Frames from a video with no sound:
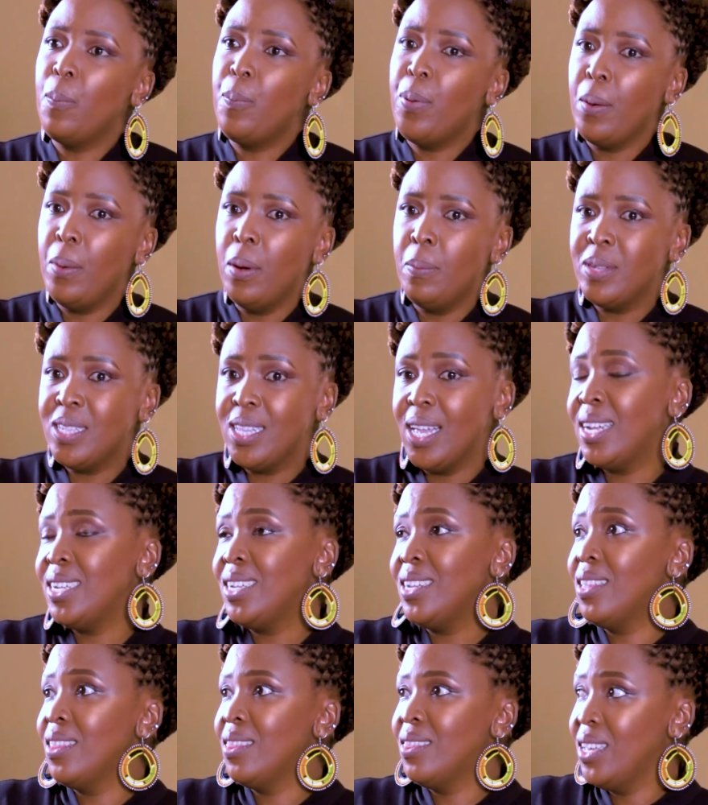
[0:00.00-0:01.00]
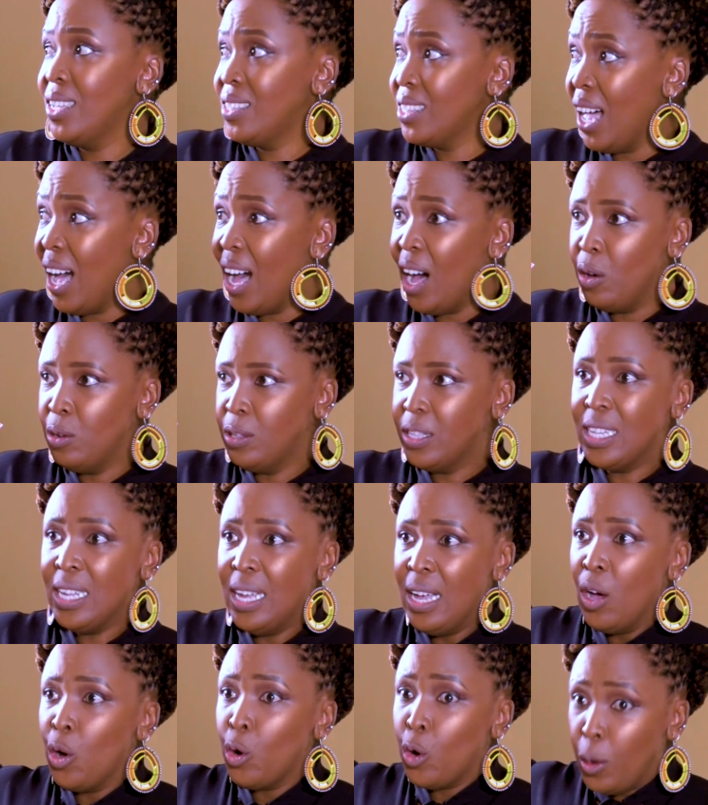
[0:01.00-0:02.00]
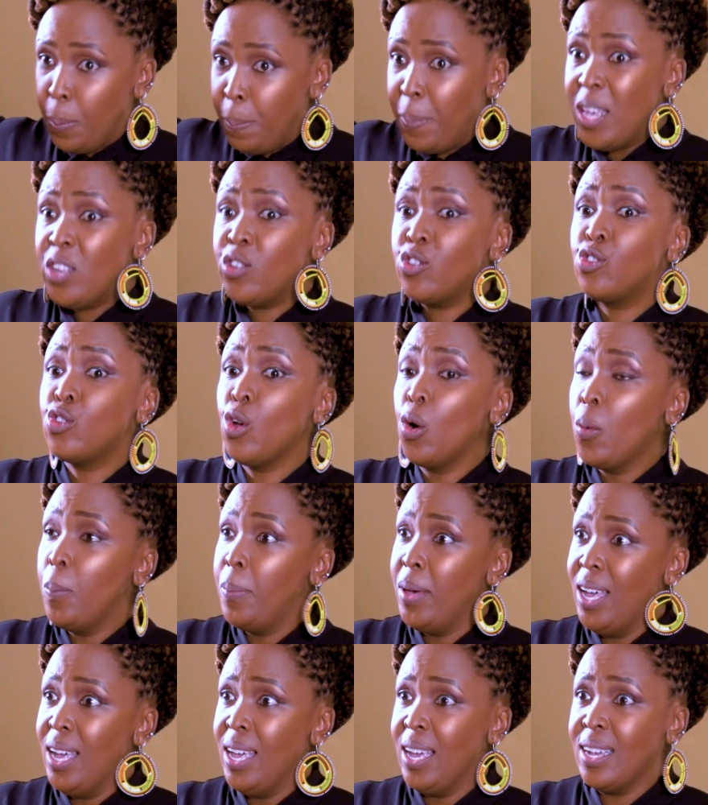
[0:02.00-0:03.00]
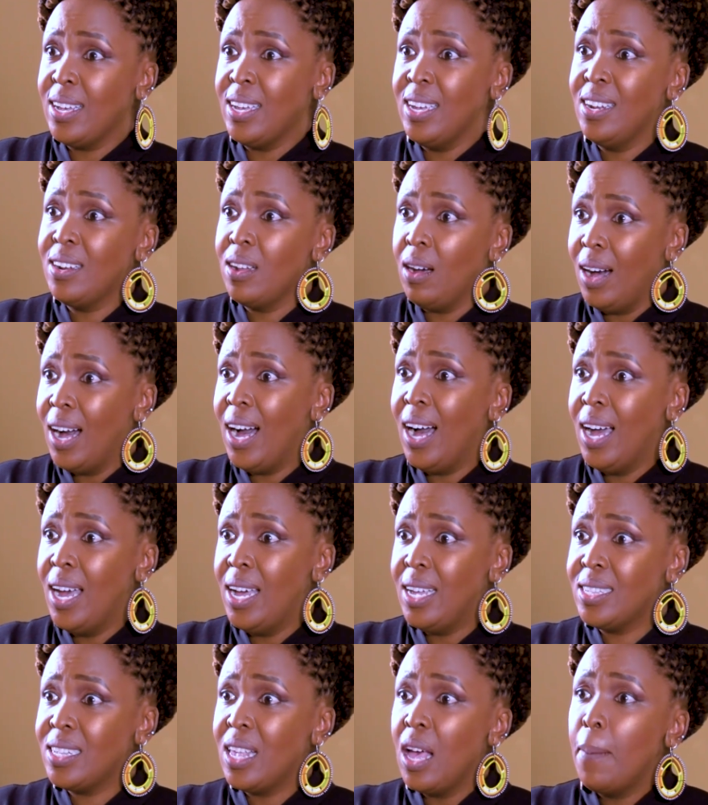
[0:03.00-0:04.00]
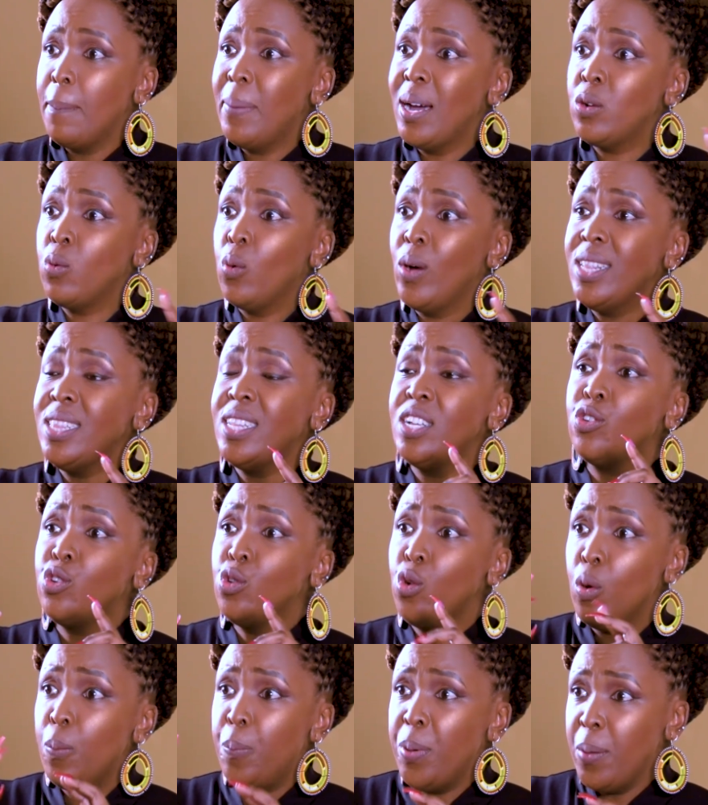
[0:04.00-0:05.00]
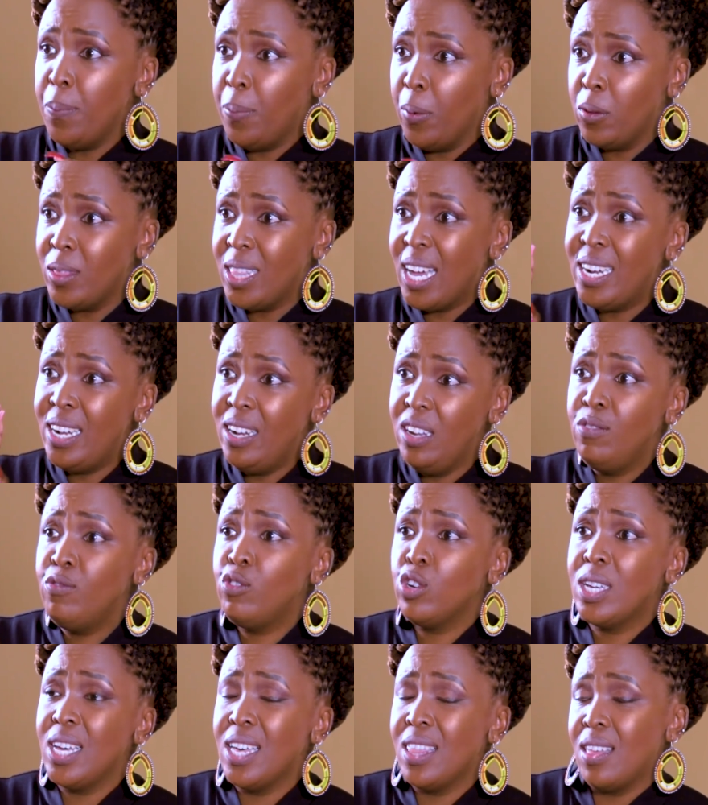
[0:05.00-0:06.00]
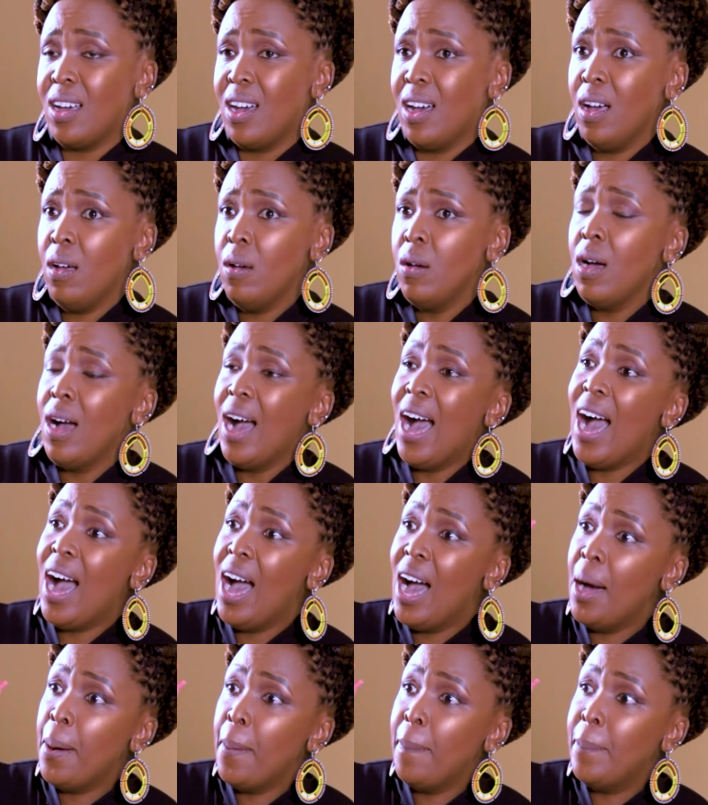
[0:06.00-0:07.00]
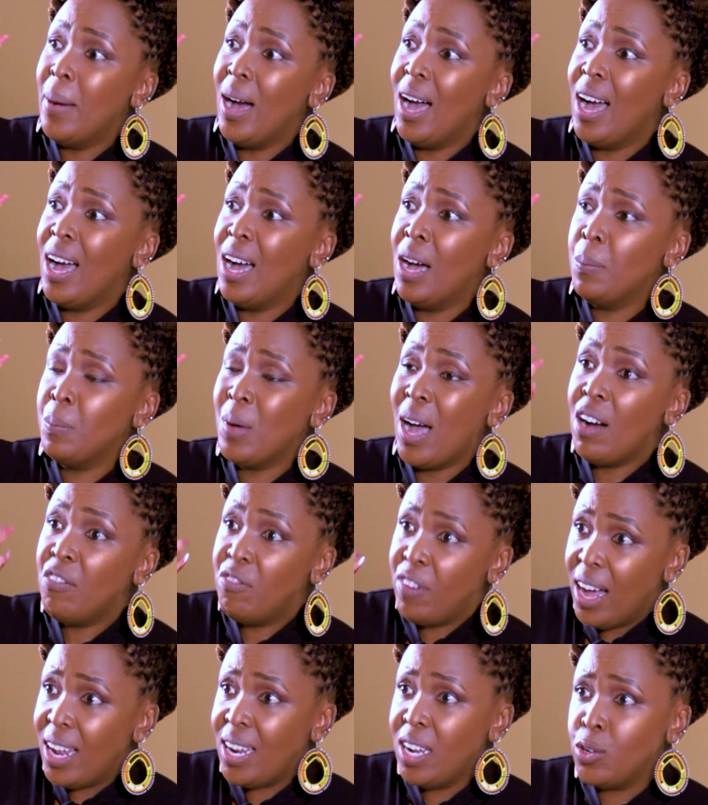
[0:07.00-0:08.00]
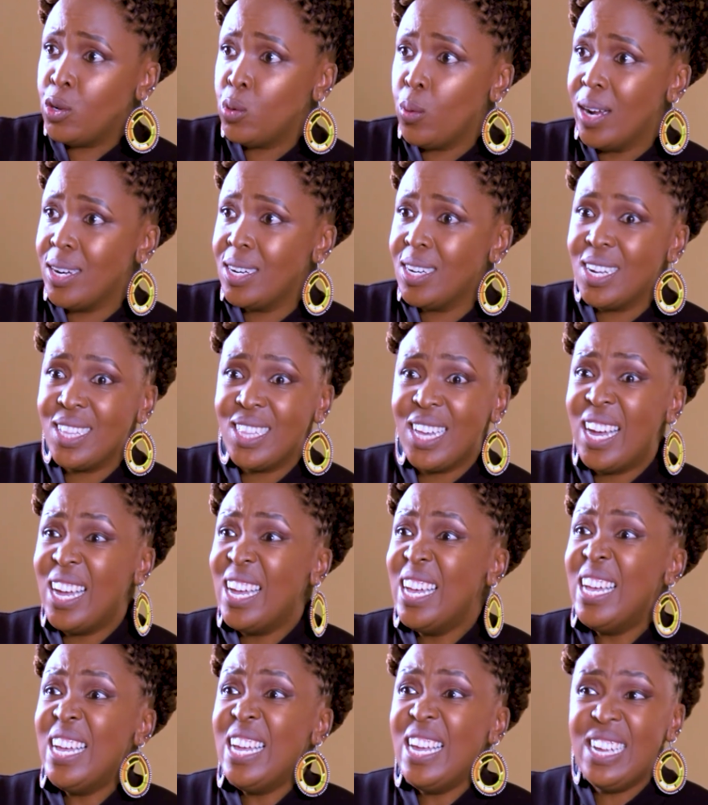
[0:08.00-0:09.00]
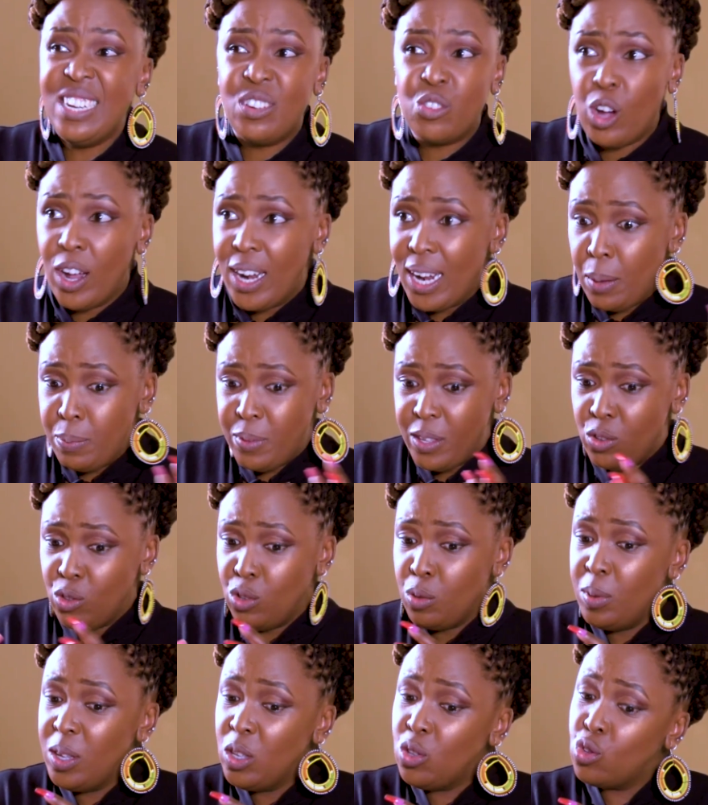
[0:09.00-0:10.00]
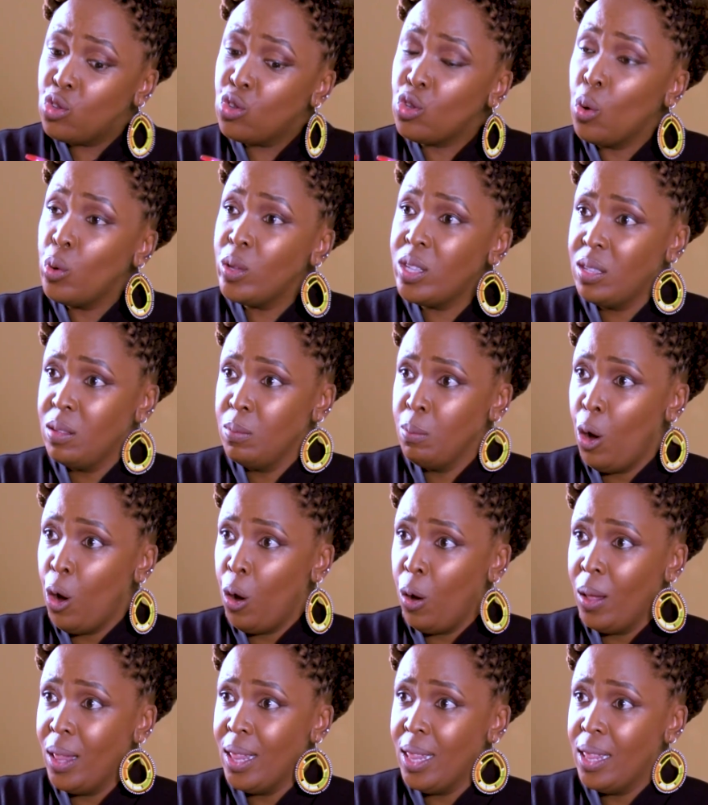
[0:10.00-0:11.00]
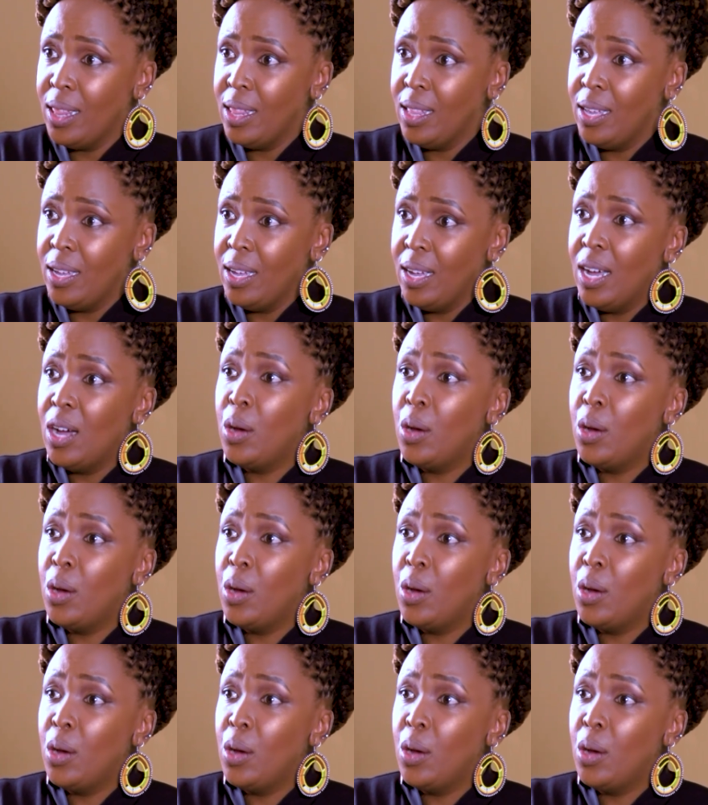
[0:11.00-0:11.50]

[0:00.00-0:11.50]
And the problem is that this house could be so big in our eyes, but when the two people that live together are violent to one another, it collapses to be so small.